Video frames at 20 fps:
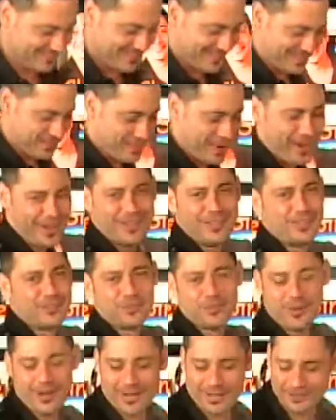
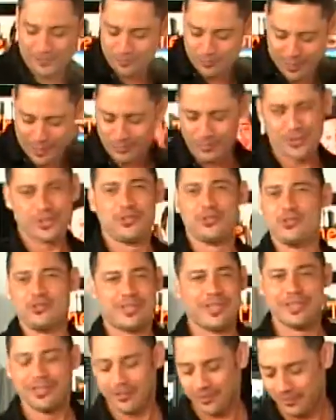Why would you use
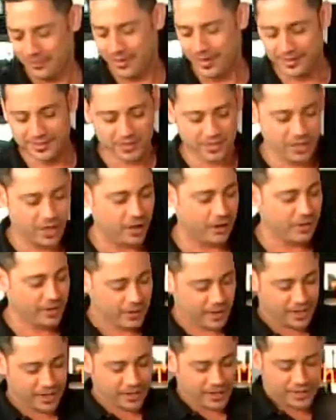any other pasta? No.
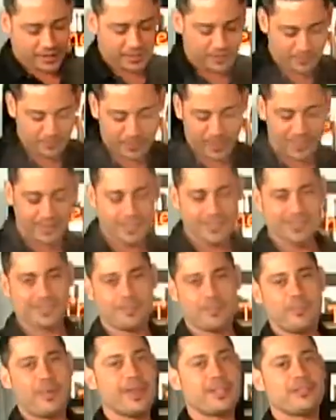Penne is
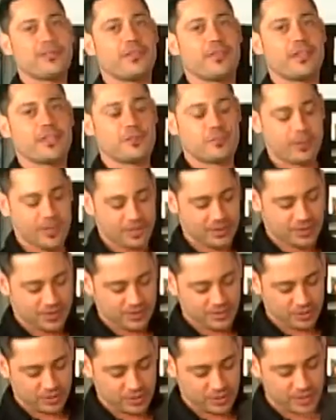the best for this
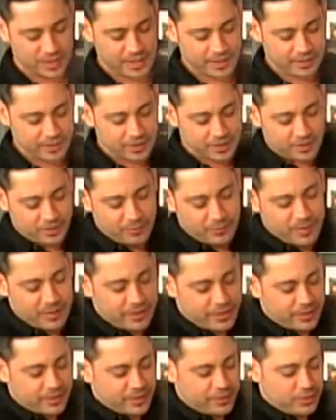because you get a little bit
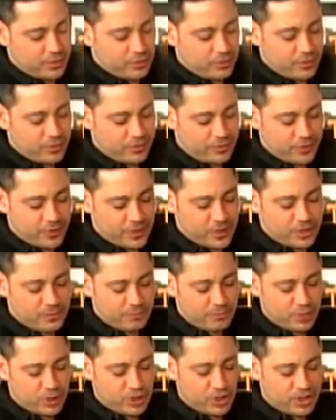of the tuna fish
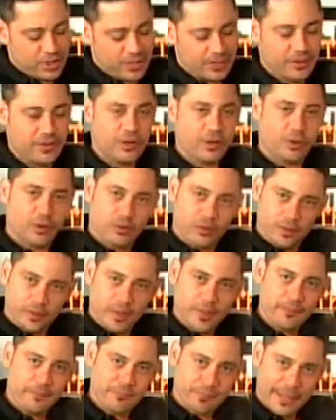mushed in
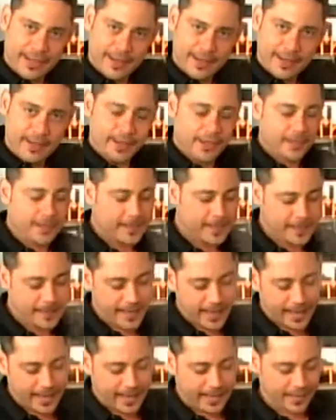the penne,
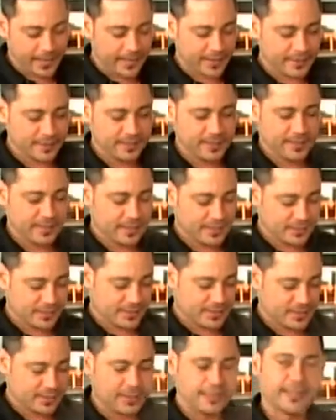and it's
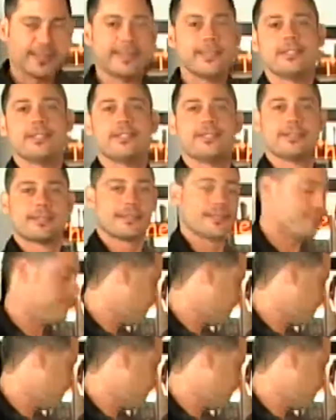delicious.